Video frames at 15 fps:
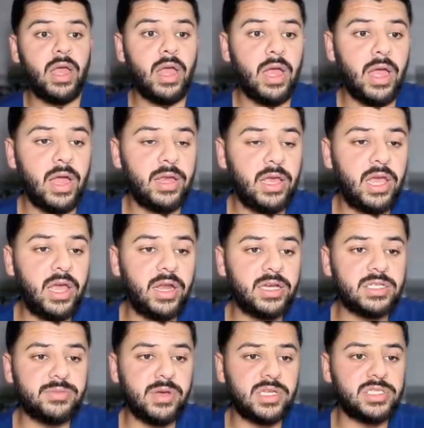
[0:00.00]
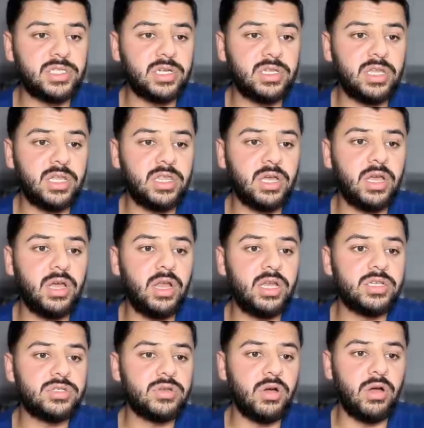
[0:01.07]
And here it is mentioned that the girl
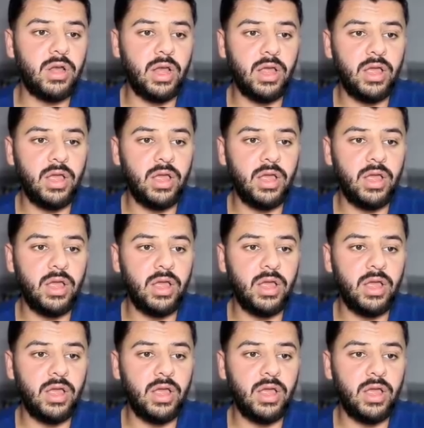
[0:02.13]
is tall.